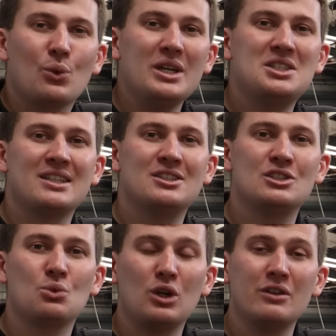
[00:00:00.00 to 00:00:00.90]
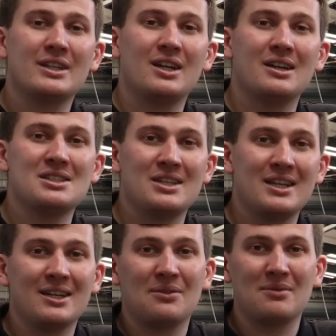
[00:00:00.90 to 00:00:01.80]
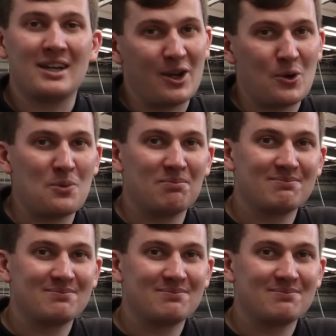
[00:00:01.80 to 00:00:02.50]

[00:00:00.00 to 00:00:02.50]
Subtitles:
we chatted to one of the guys here, Neil.